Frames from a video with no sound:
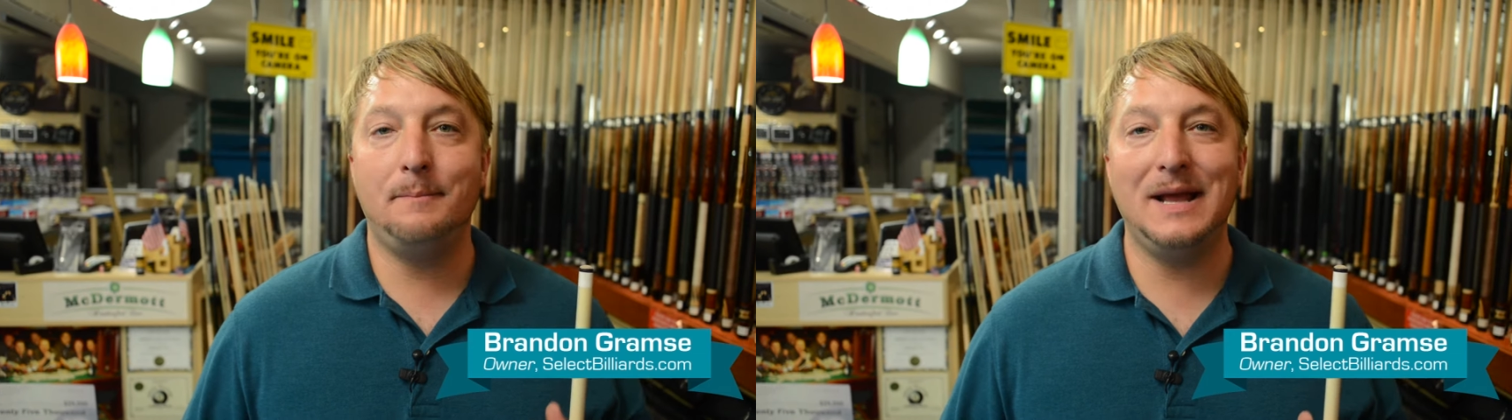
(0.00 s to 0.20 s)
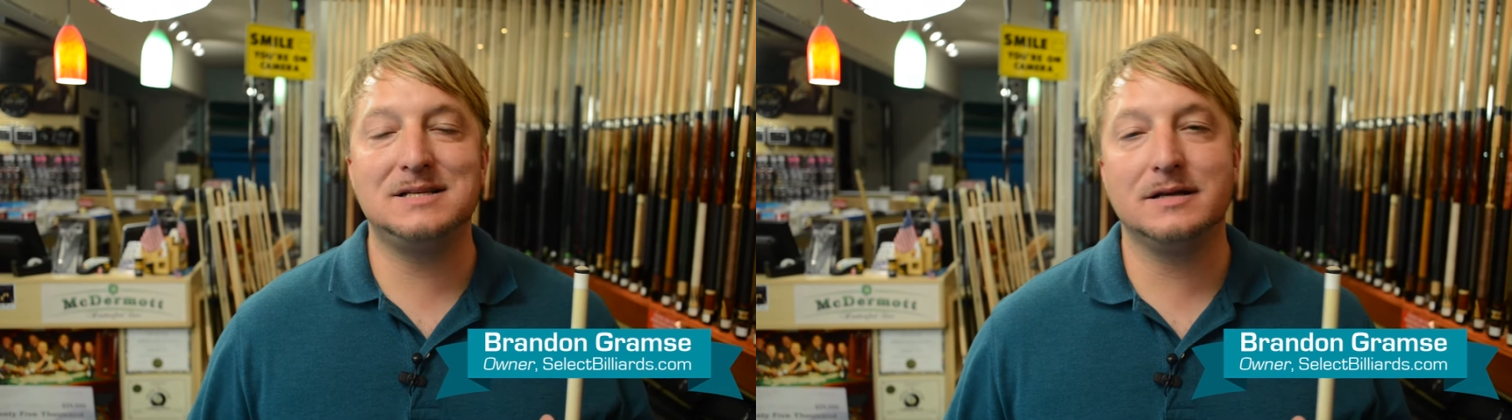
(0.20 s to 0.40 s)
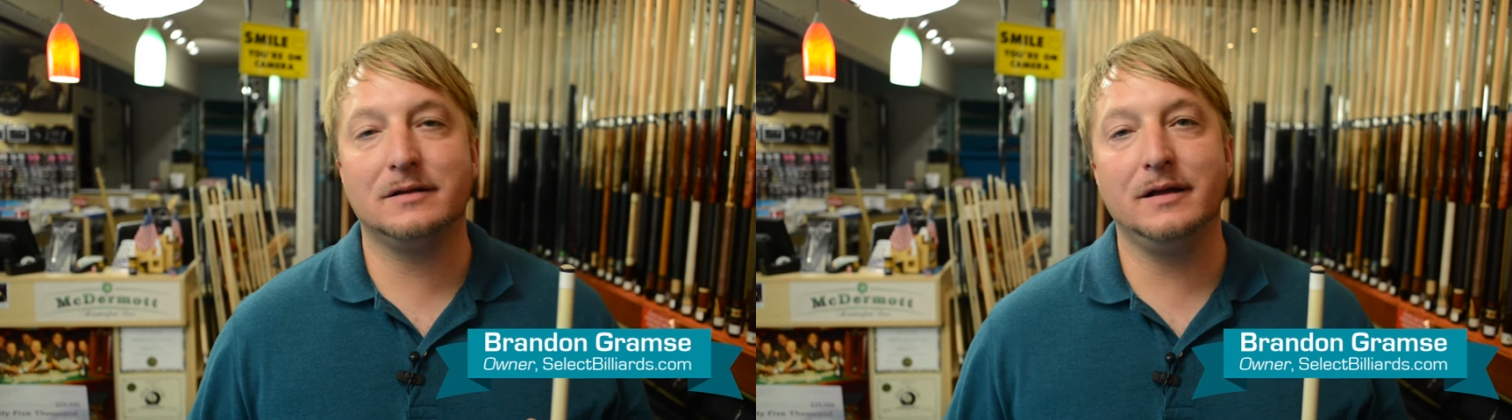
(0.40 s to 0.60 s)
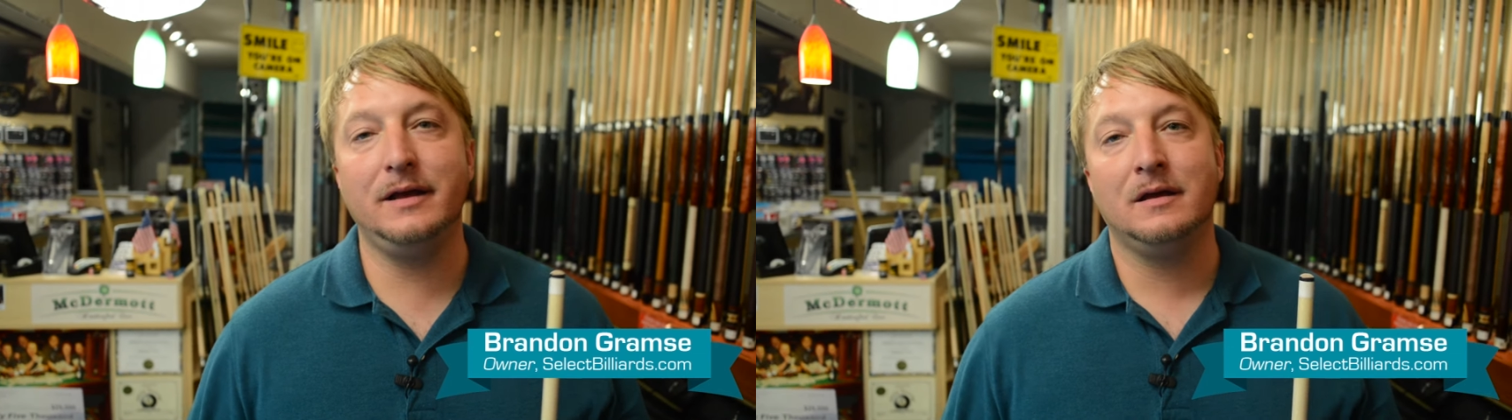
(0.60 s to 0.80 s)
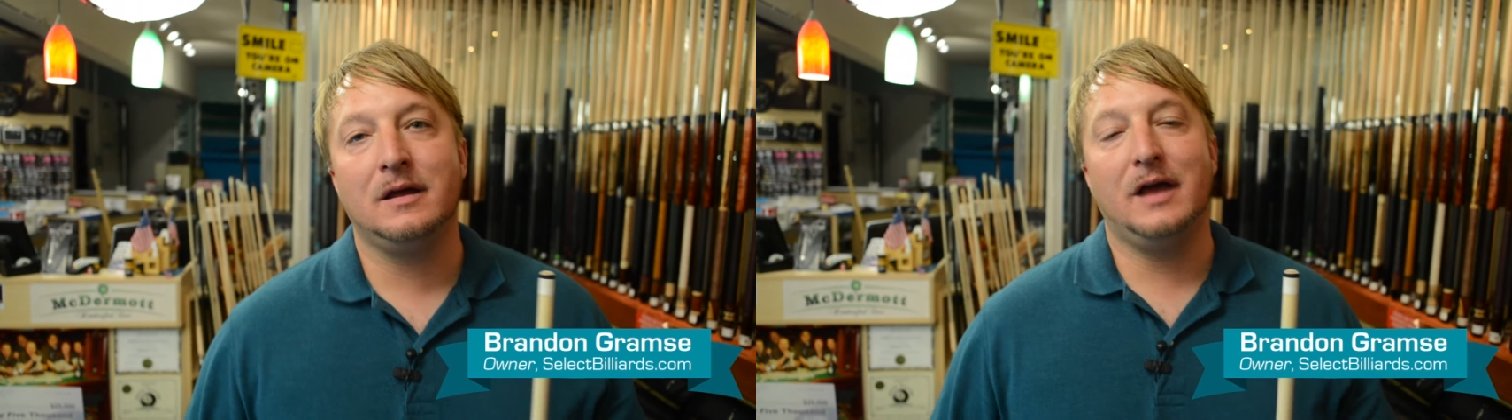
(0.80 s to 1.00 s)

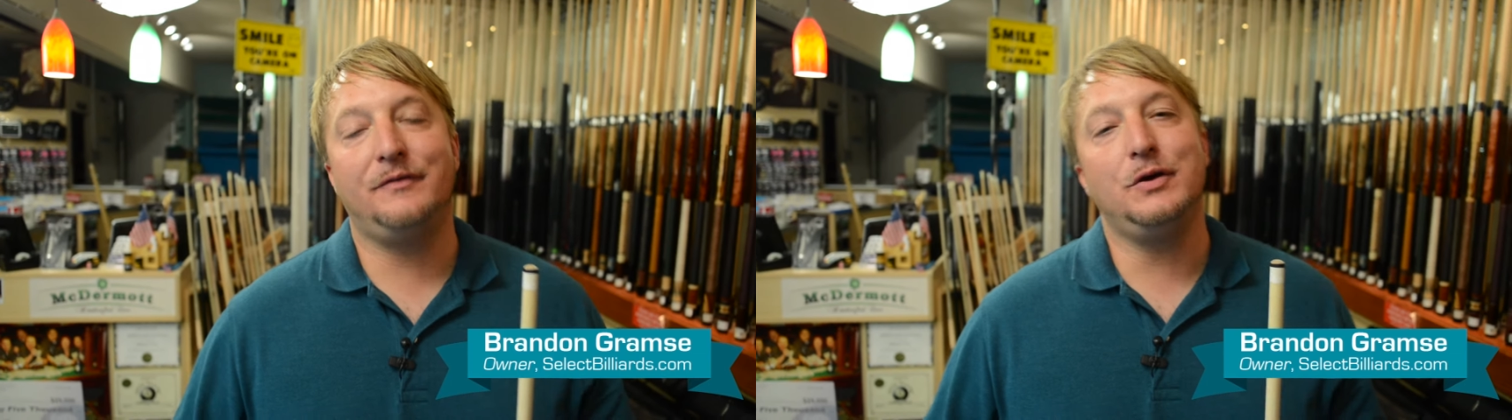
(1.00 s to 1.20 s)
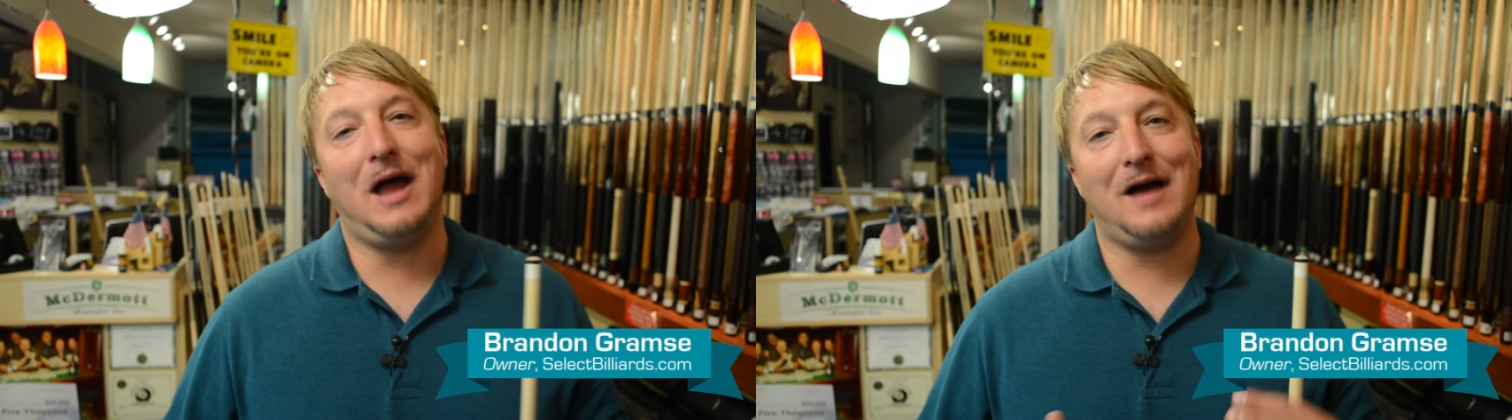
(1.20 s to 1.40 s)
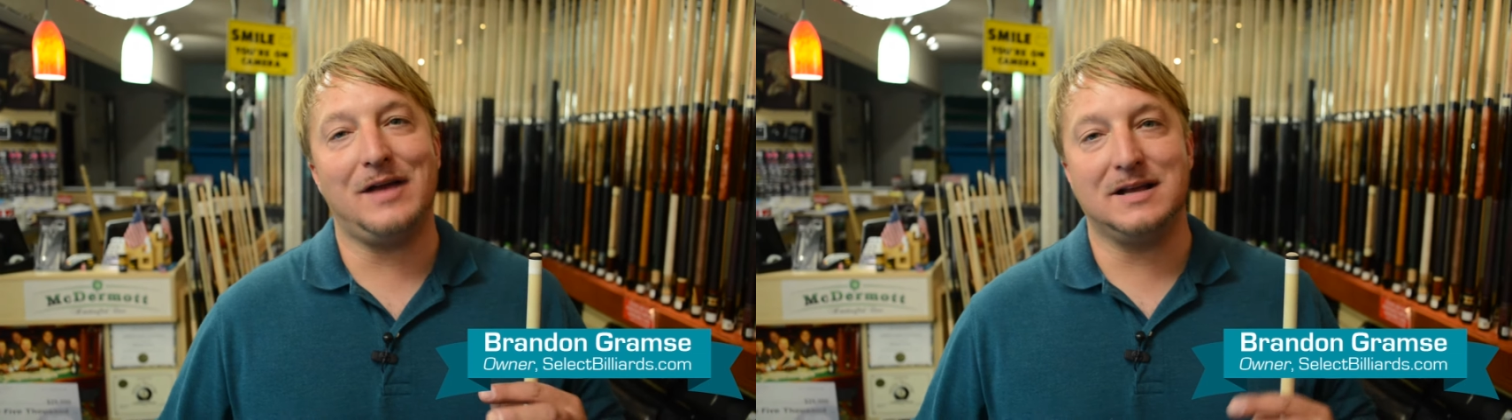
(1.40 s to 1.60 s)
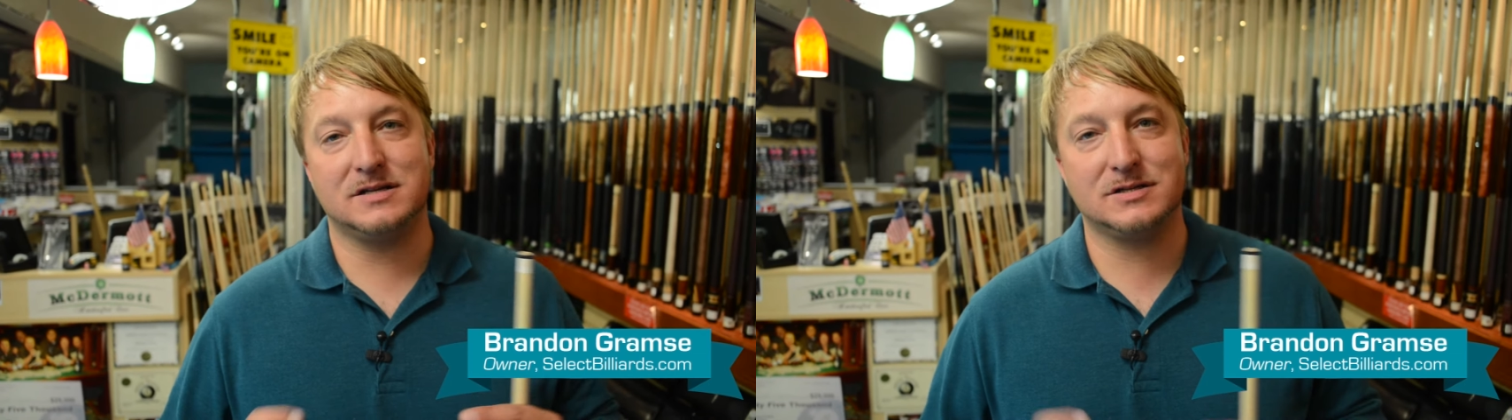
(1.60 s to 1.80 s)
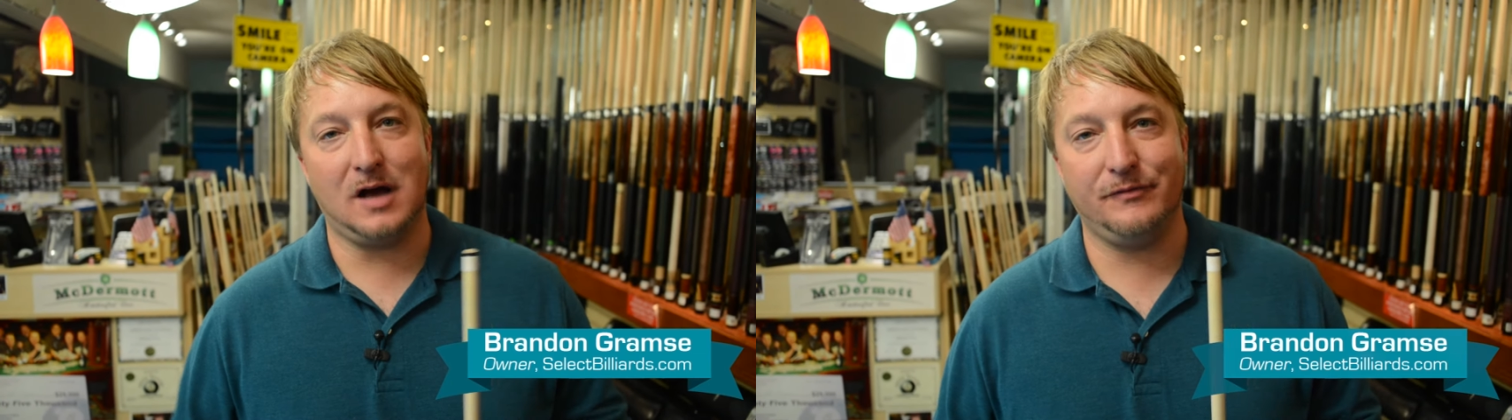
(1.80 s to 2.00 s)
basically, if you have a
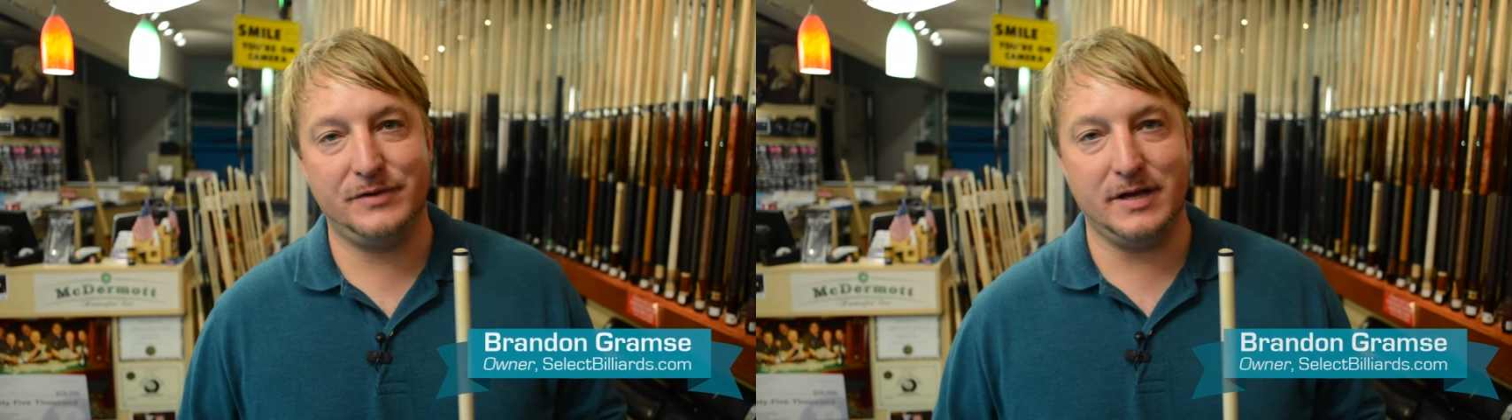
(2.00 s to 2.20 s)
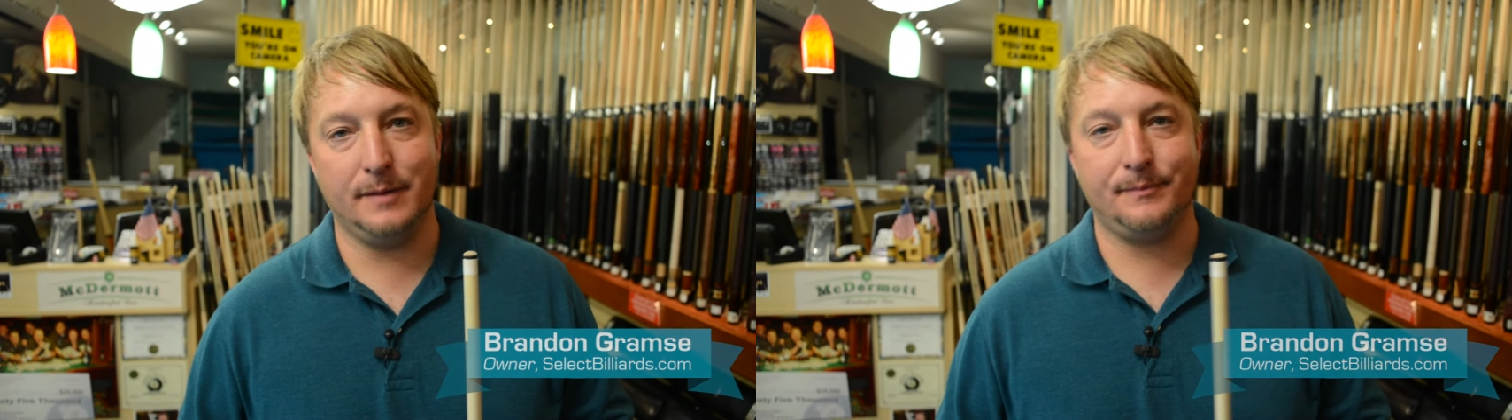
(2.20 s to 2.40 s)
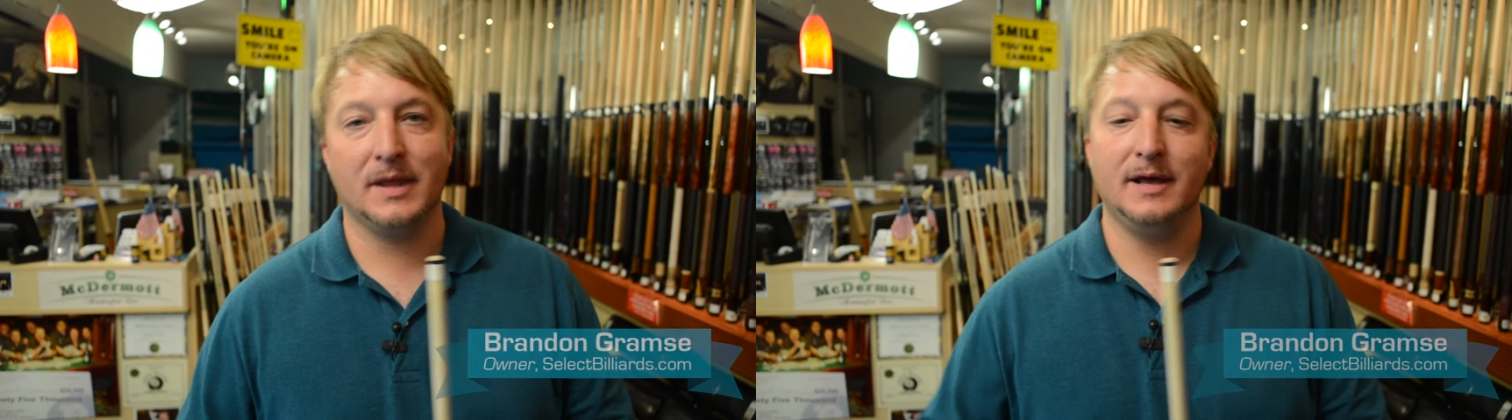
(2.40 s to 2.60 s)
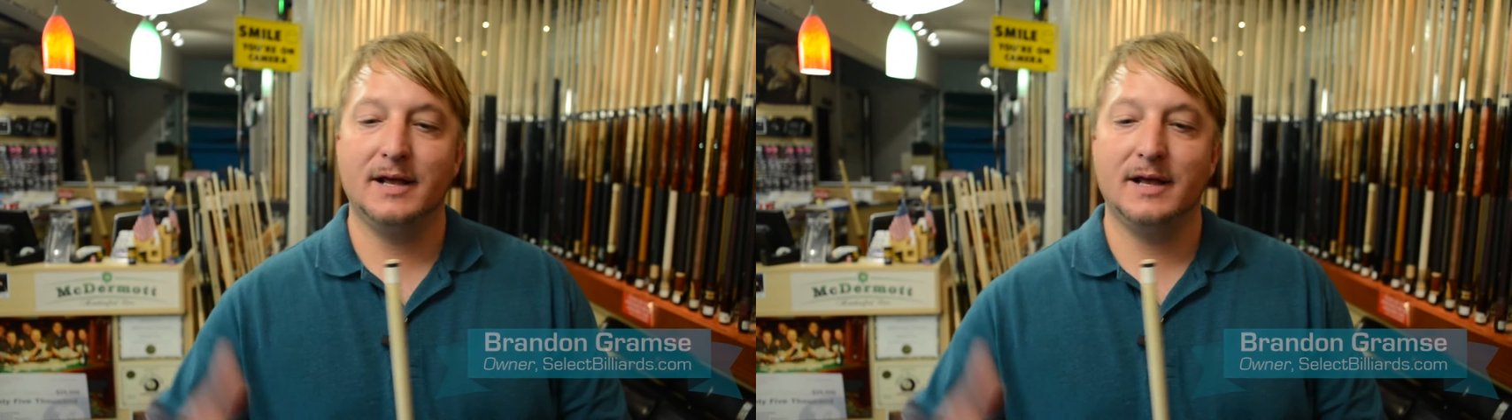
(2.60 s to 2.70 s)
soft tip,